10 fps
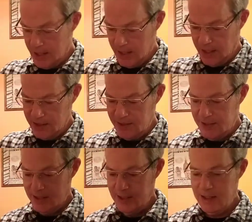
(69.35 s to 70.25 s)
is
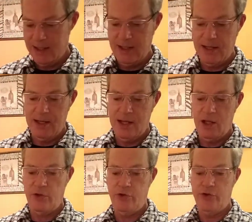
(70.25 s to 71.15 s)

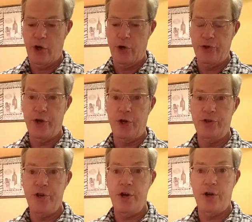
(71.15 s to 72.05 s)
Turn,
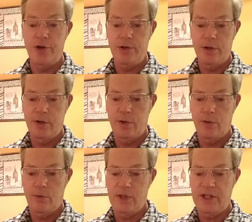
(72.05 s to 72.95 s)
Turn, Turn,
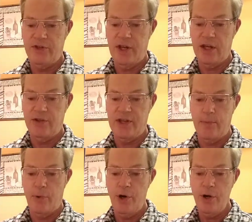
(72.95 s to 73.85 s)
released in
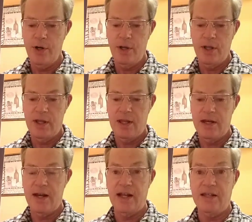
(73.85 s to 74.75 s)
December
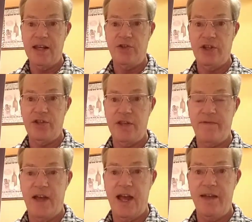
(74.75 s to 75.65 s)

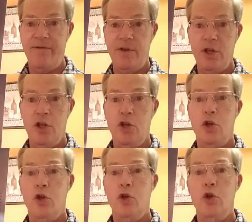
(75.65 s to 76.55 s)
1965
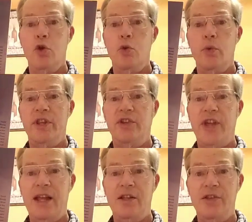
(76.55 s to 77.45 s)
with
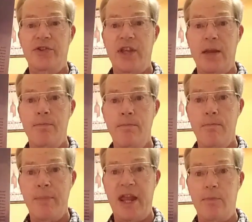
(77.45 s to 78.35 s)
exactly the same
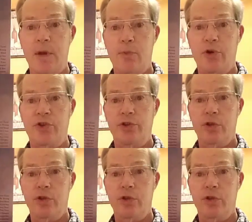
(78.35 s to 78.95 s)
band members.